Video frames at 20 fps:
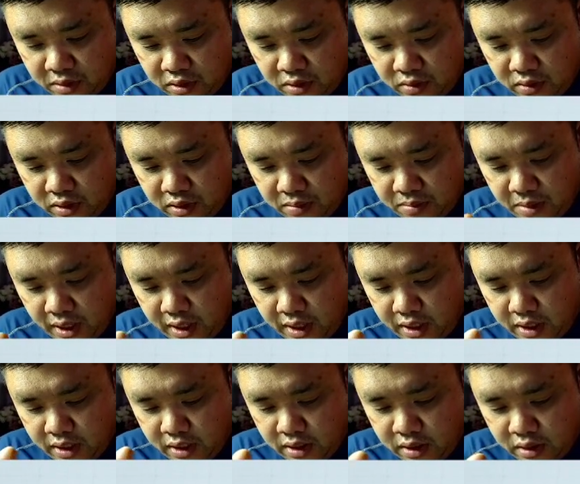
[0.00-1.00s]
glue in the
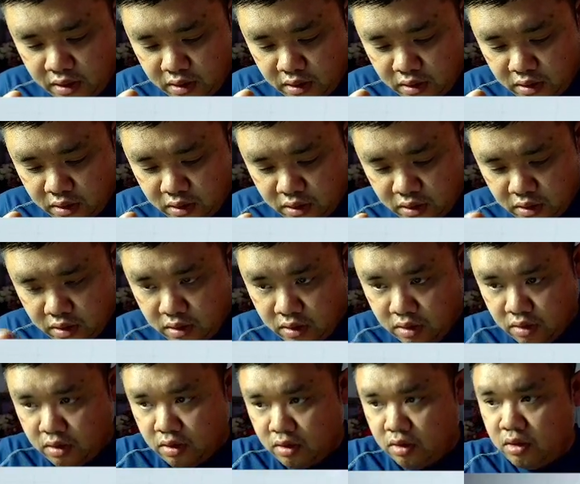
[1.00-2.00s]
back.
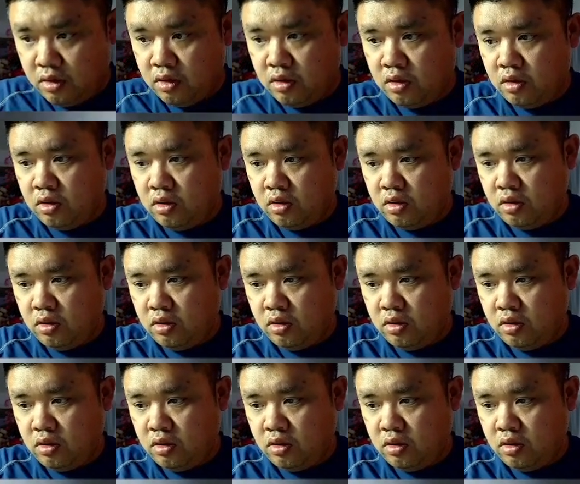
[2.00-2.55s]
And